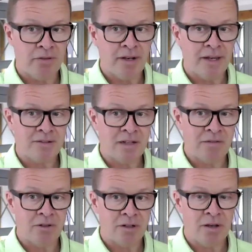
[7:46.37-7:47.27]
the next
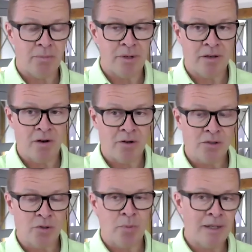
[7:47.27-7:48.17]
level in company car.
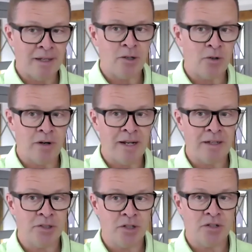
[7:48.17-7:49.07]
So a bit like your
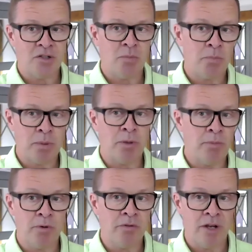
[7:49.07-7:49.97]
analogy, some people are
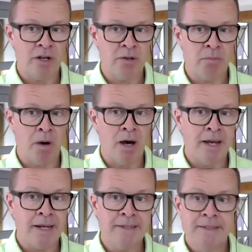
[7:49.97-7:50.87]
motivated
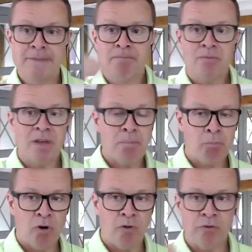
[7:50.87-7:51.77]
by
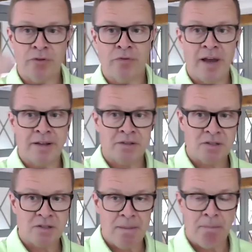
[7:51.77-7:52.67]
that profit,
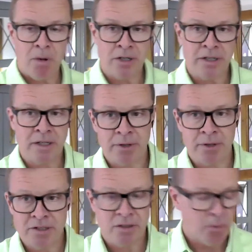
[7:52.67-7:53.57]
that money
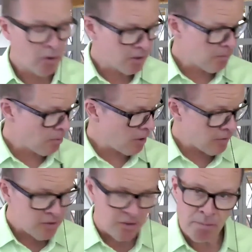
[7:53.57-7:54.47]
coming into the pocket, but
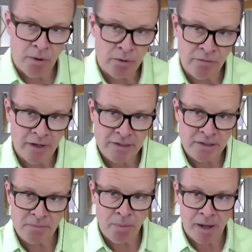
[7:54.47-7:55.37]
others are
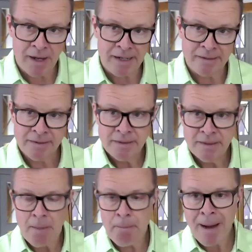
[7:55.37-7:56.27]
motivated by
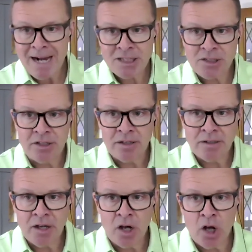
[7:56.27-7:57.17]
a passion,
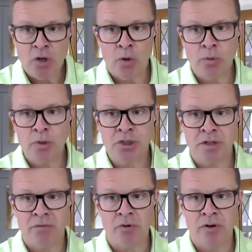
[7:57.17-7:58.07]
an
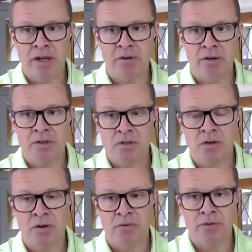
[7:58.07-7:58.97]
ownership for an area.
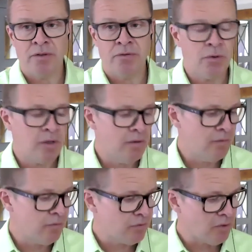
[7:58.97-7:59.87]
So if you
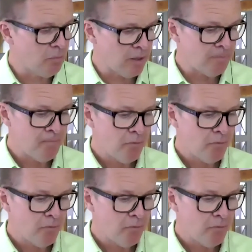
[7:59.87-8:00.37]
give something,